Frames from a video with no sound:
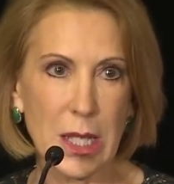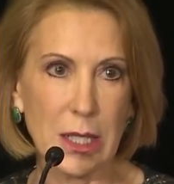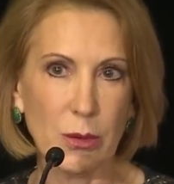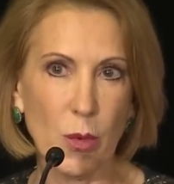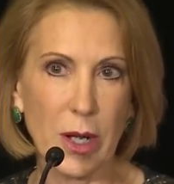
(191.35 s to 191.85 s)

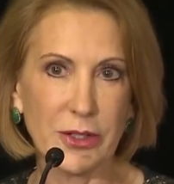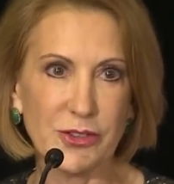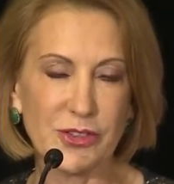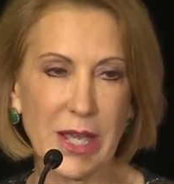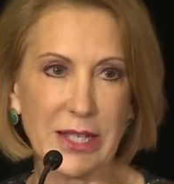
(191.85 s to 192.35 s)
It
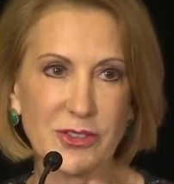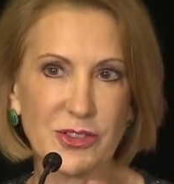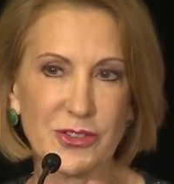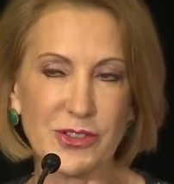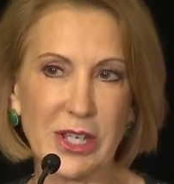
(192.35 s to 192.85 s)
was a
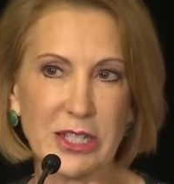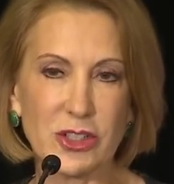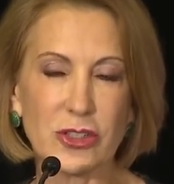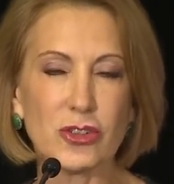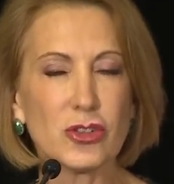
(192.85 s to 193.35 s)

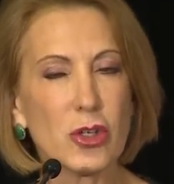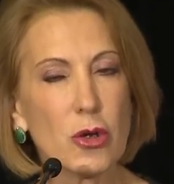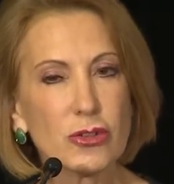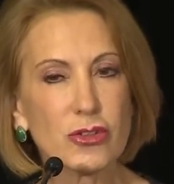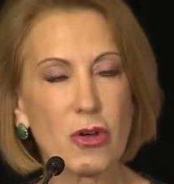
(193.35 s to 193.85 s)
sensation
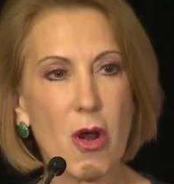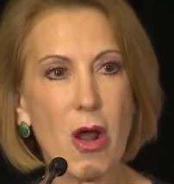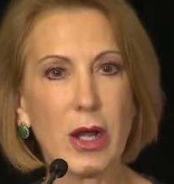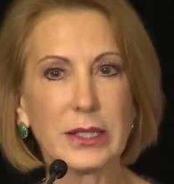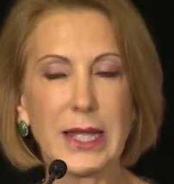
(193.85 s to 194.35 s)
so
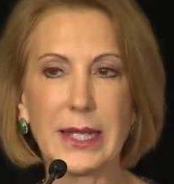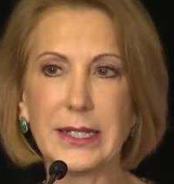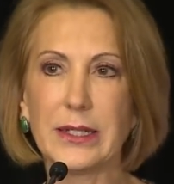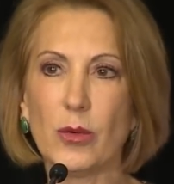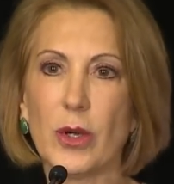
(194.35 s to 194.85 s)
strong that
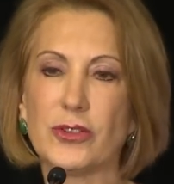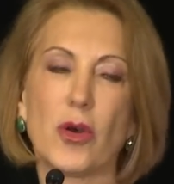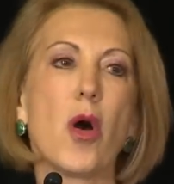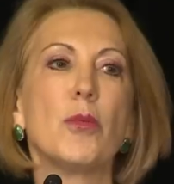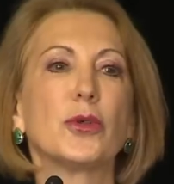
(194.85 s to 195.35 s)
it was
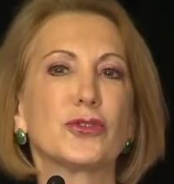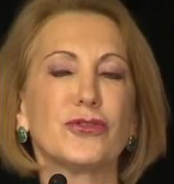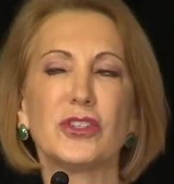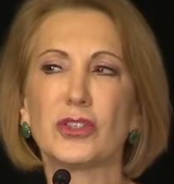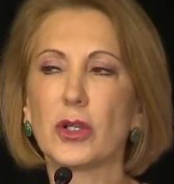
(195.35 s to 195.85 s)
almost
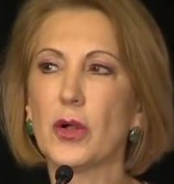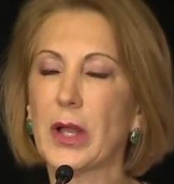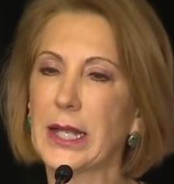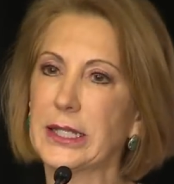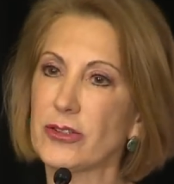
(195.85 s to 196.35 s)
physical,
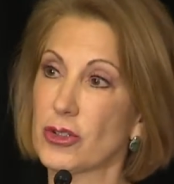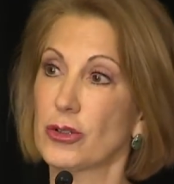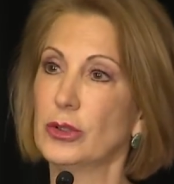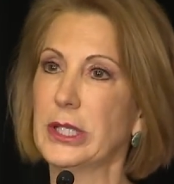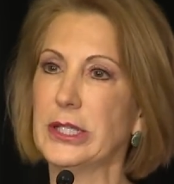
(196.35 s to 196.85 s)
and it
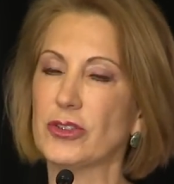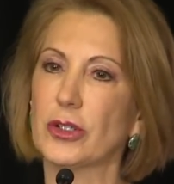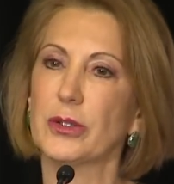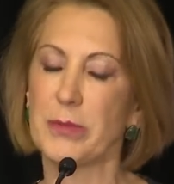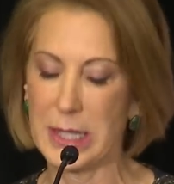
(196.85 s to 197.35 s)
truly
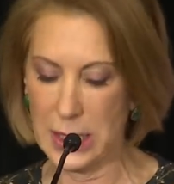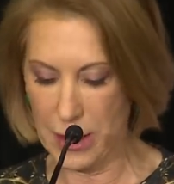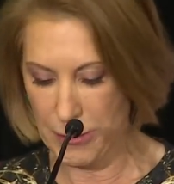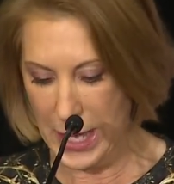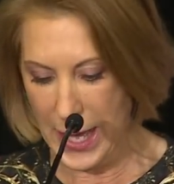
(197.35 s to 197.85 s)
took me
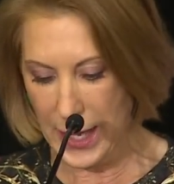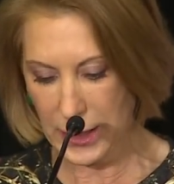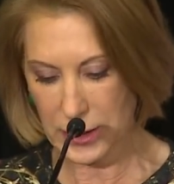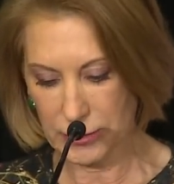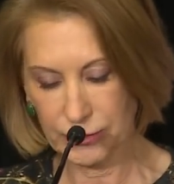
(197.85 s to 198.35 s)
aback.